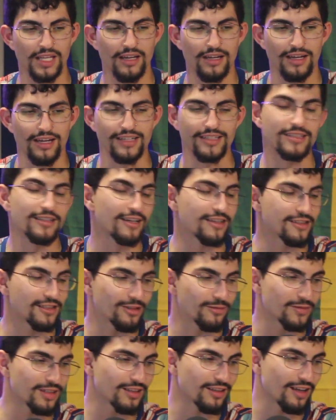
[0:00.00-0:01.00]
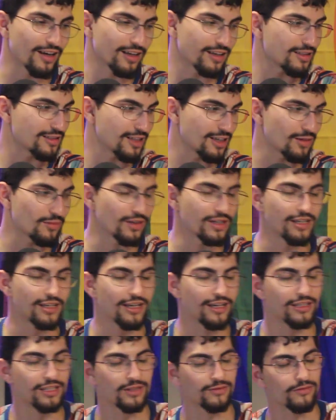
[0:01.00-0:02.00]
It's not something that I can take
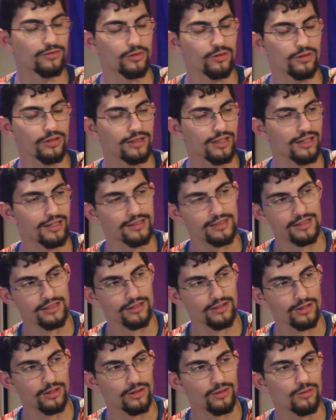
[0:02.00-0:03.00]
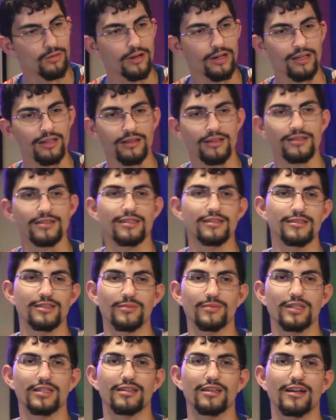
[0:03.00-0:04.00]
medication for and that it's going to go away. This is
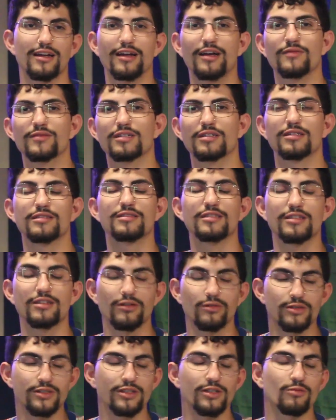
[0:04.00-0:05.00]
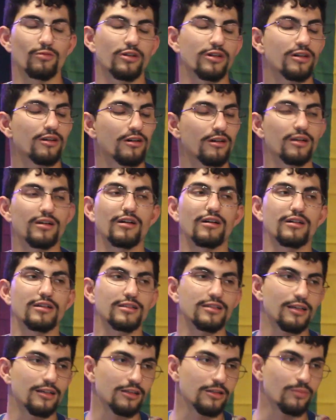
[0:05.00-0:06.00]
something that I have to continuously work on a
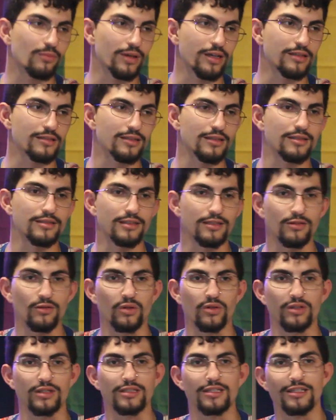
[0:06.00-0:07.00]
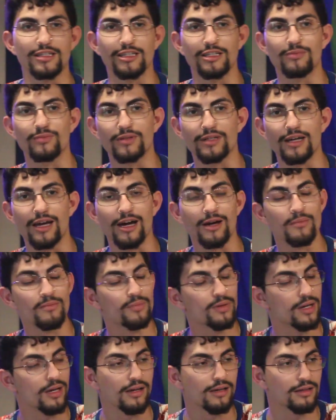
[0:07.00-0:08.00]
daily basis in order to keep it at
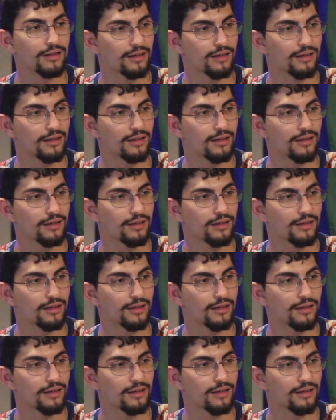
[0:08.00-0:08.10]
bay.